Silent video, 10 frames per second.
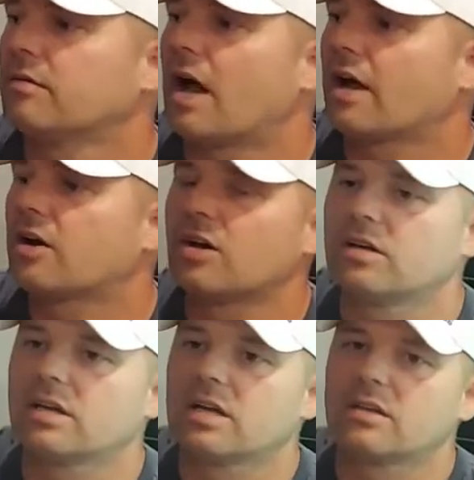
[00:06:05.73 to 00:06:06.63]
I
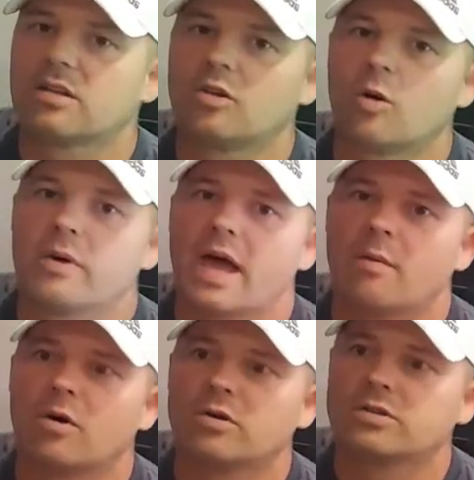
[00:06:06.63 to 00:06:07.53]
couldn't get it to Dolby
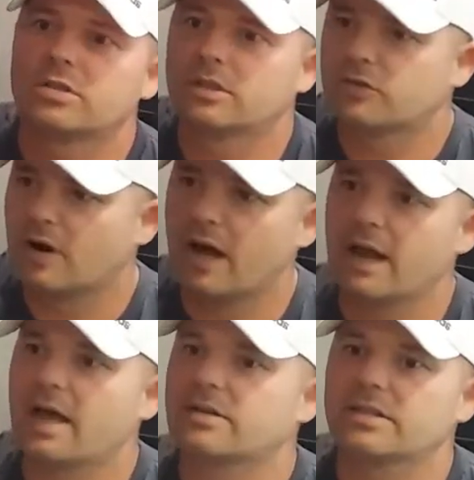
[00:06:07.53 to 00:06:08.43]
Atmos to try and
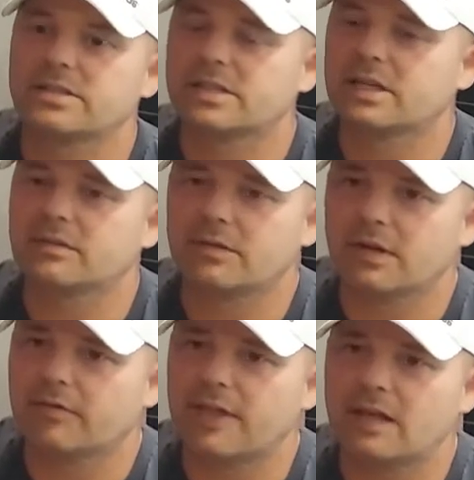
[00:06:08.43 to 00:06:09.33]
actually see
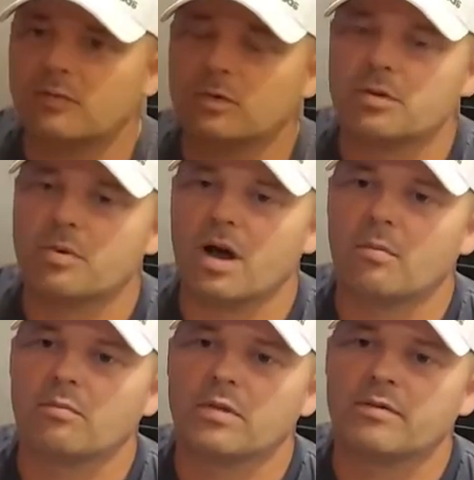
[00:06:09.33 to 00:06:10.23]
if that was the
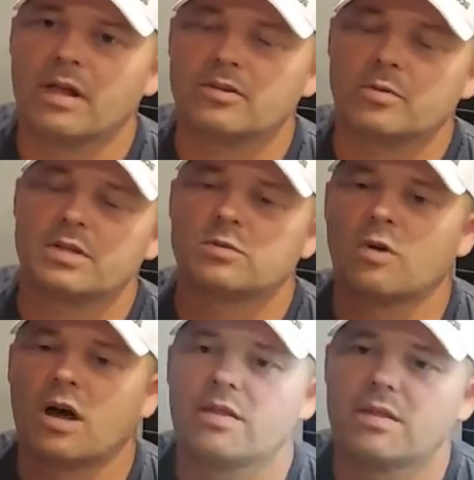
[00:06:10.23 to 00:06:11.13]
problem, if that's the reason
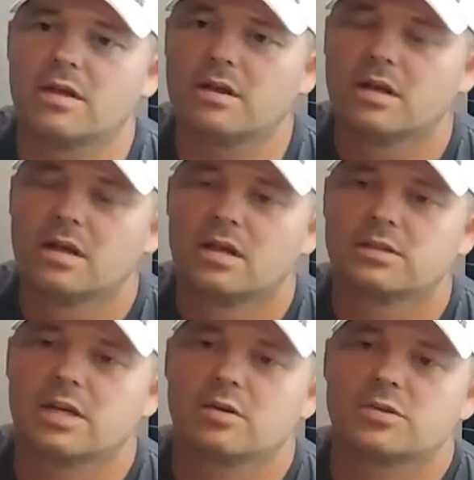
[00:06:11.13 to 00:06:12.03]
why the
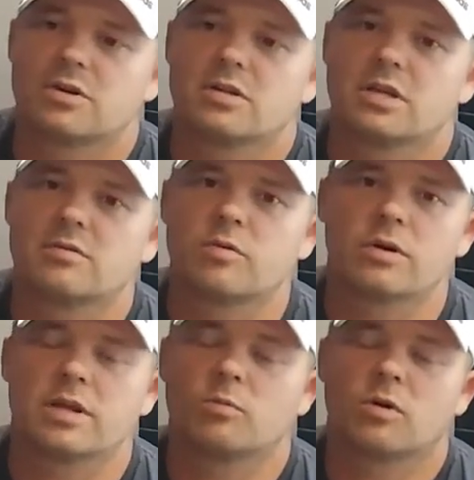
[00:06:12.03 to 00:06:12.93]
channels 13 and
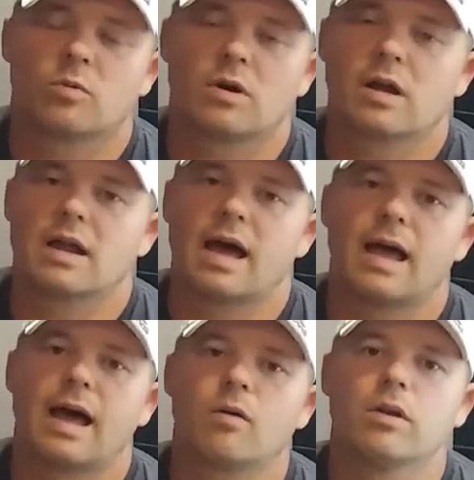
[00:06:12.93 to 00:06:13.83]
14 weren't working.
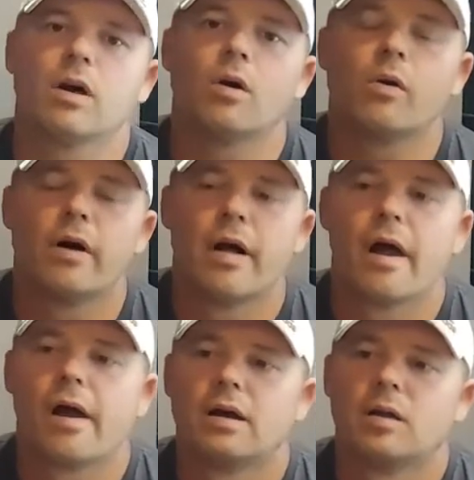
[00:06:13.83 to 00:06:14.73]
I don't know,
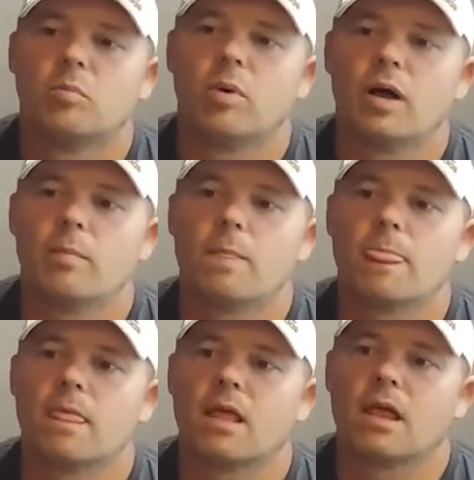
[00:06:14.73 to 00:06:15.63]
but
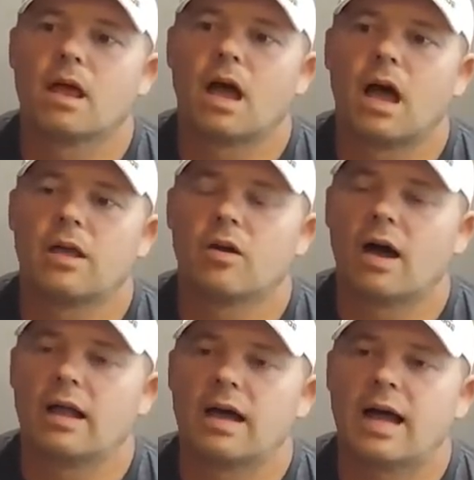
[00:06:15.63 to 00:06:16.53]

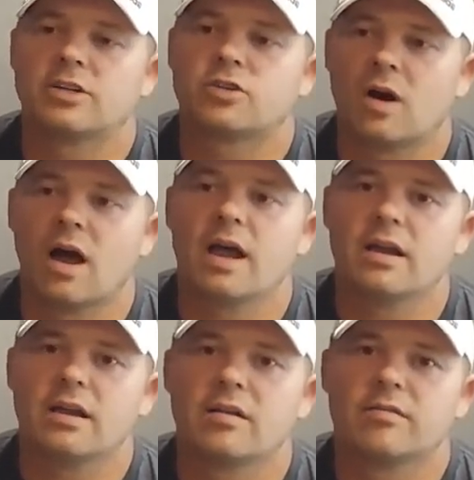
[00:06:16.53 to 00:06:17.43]
I
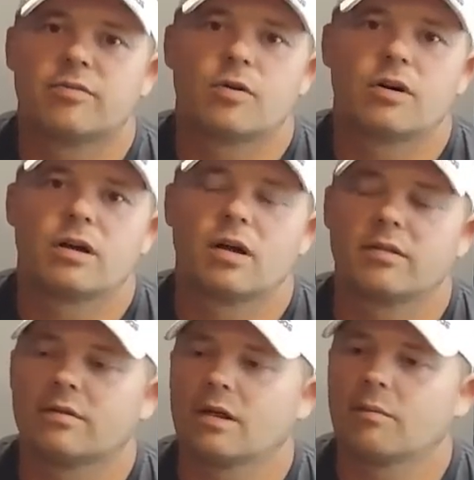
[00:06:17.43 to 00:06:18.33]
tried for
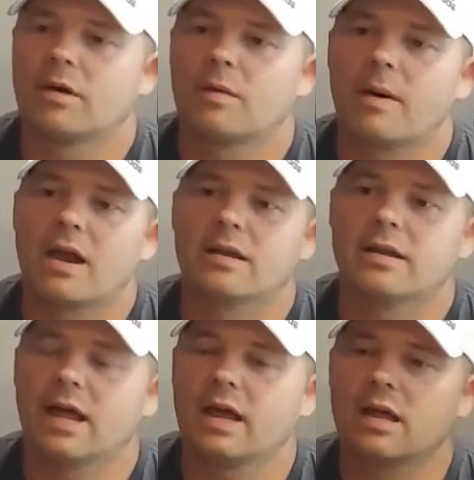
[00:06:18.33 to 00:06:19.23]
about a
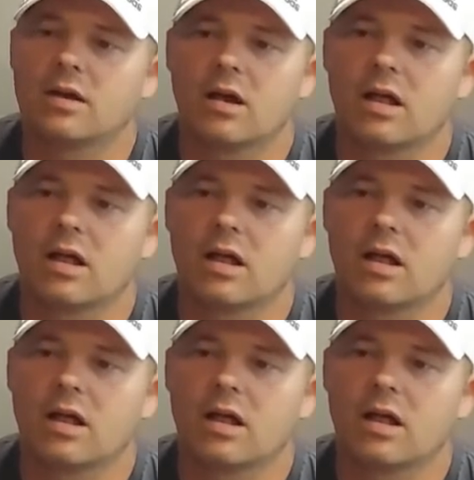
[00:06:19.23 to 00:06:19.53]
day.